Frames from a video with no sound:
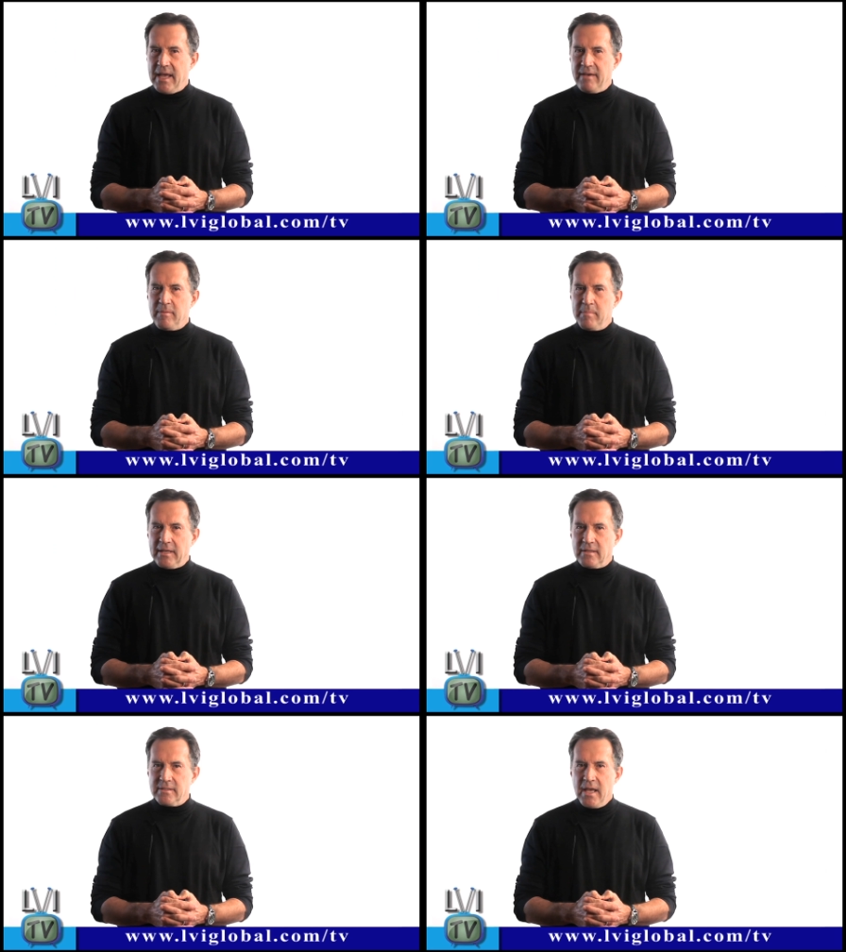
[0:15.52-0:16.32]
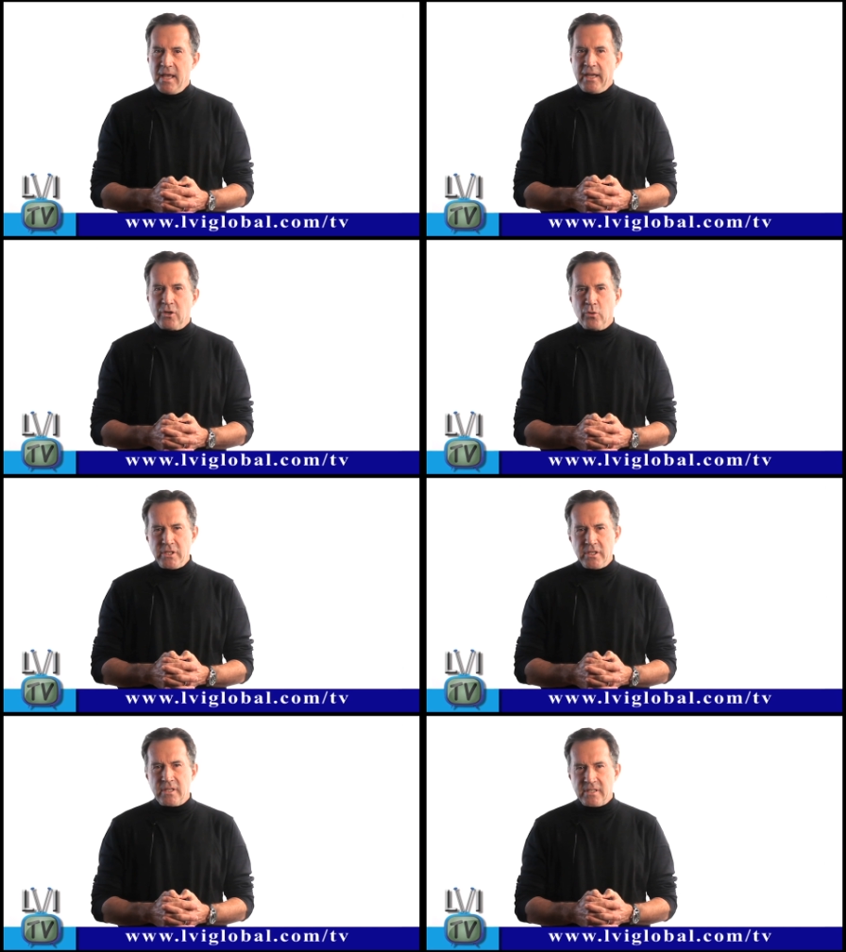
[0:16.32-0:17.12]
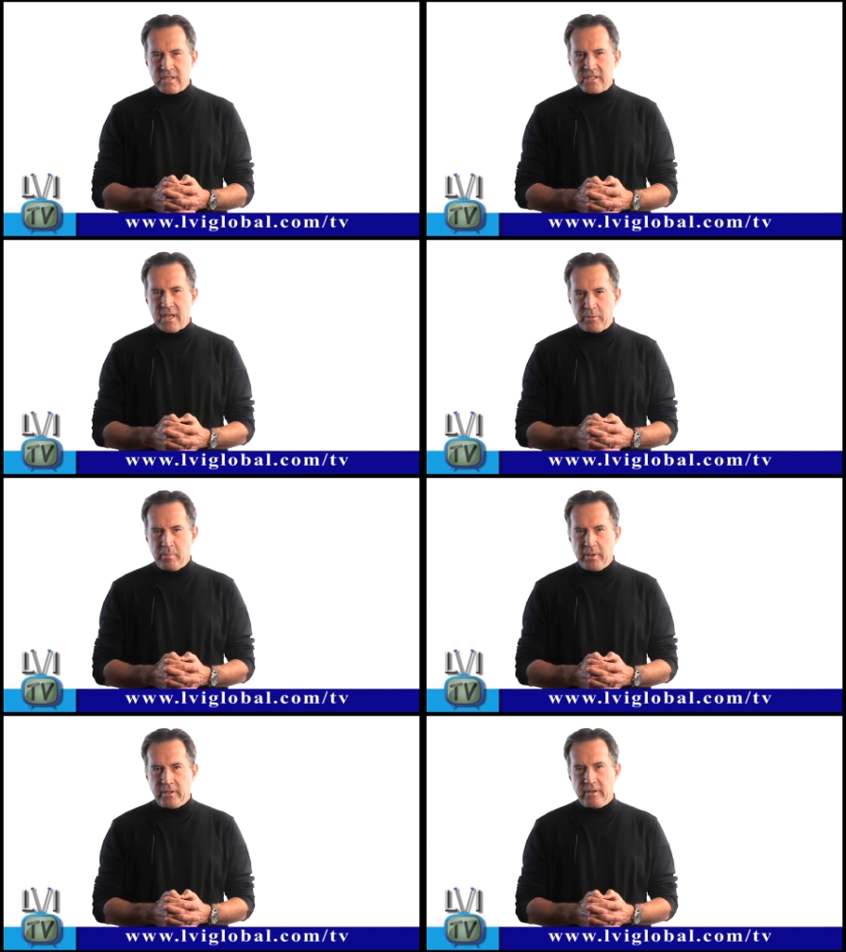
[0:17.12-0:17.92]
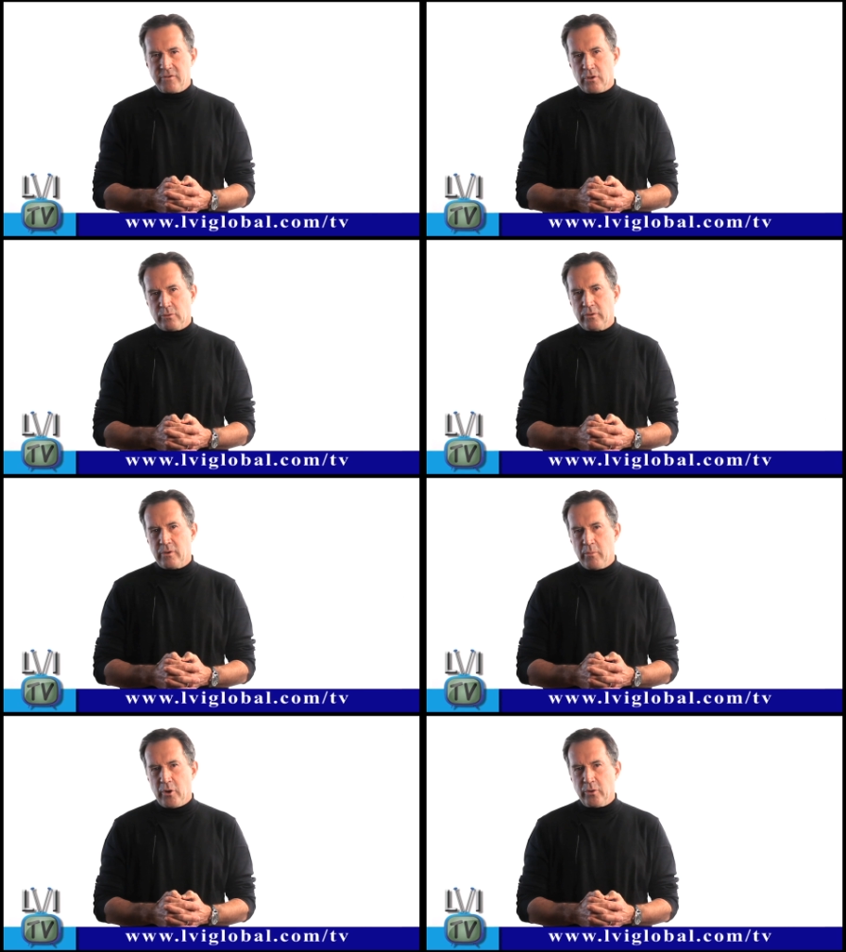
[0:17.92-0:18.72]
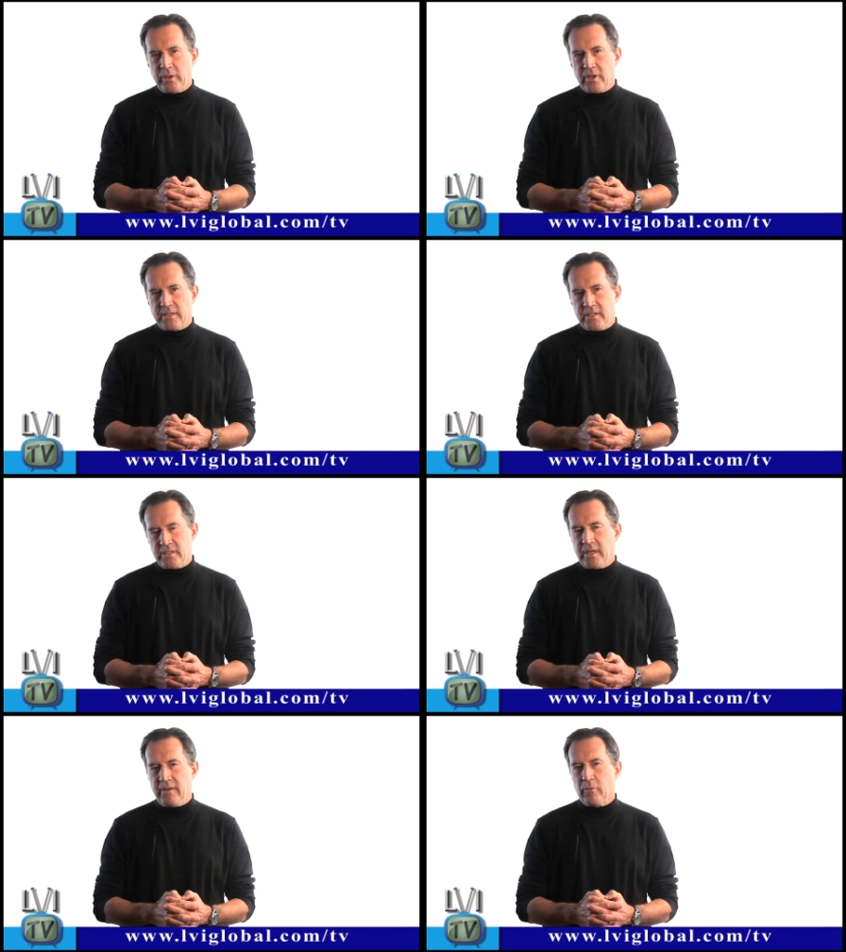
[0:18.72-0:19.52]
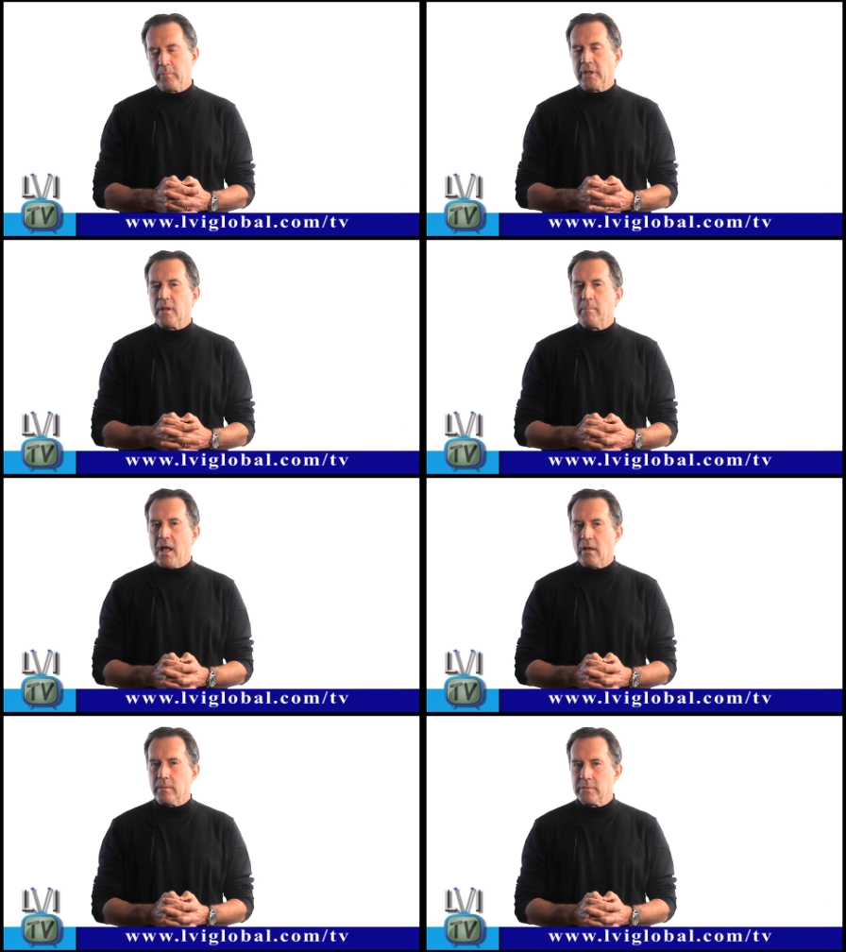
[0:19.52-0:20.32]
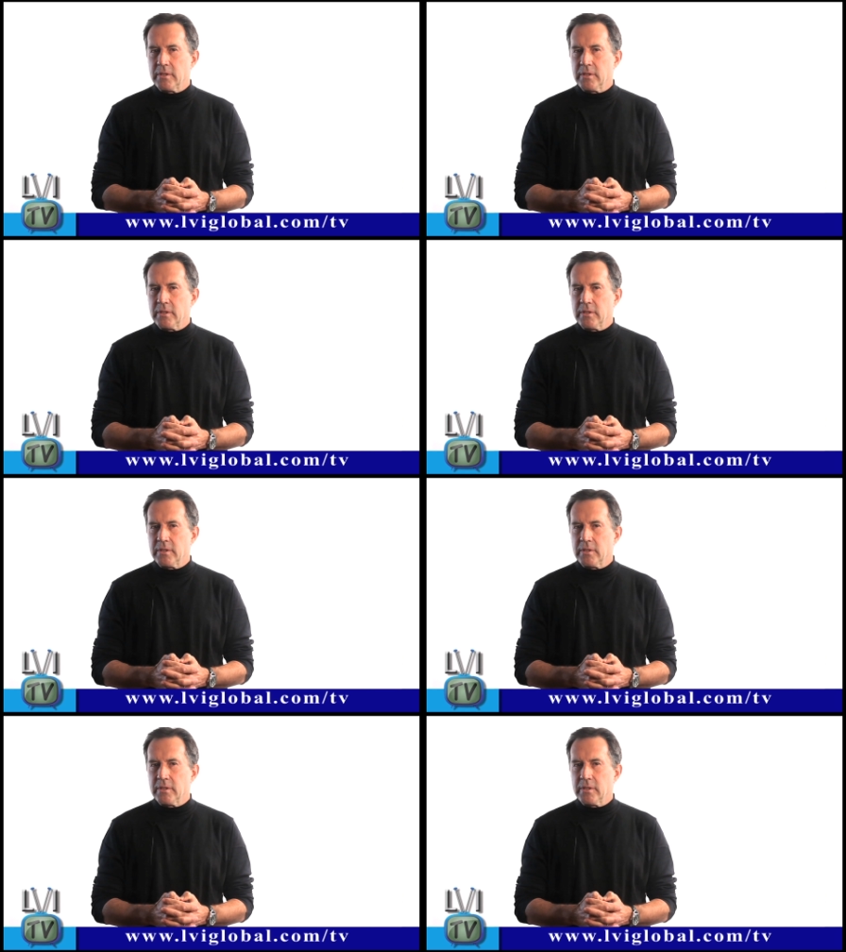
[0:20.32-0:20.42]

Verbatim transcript: heavy metals, increases the susceptibility of children to mercury toxicity from dental amalgams.